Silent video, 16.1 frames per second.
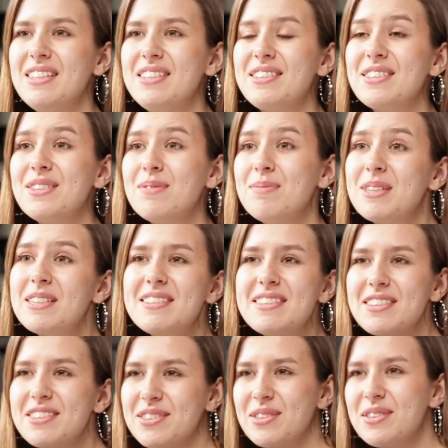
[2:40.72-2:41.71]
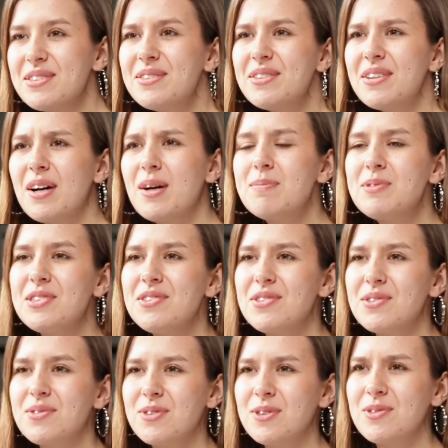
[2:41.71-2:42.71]
So, because there's also an option
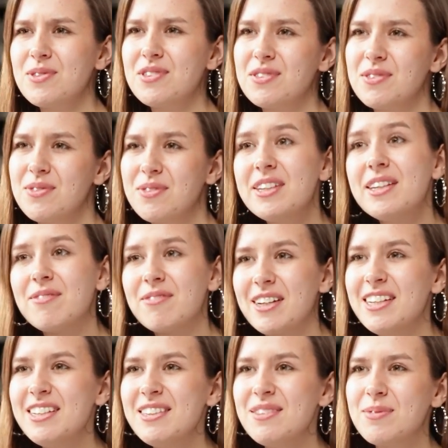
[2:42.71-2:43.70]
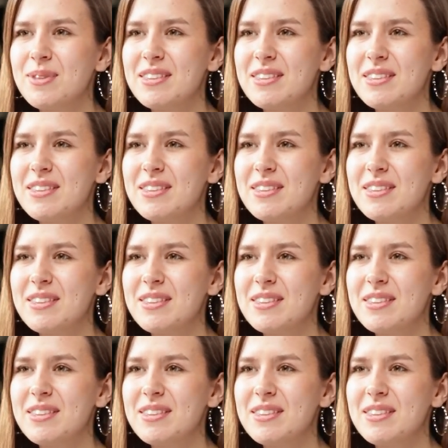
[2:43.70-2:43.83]
to roast green, right?